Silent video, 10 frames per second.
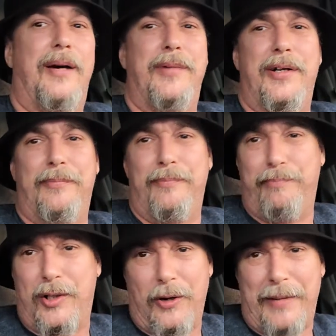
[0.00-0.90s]
I'm going
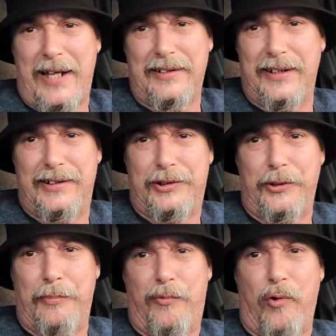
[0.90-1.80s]
to go back and listen
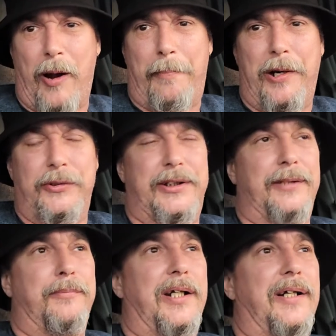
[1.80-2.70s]
to it before I post
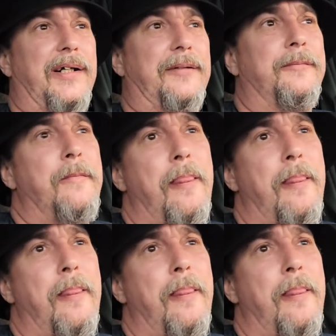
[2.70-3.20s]
it, but...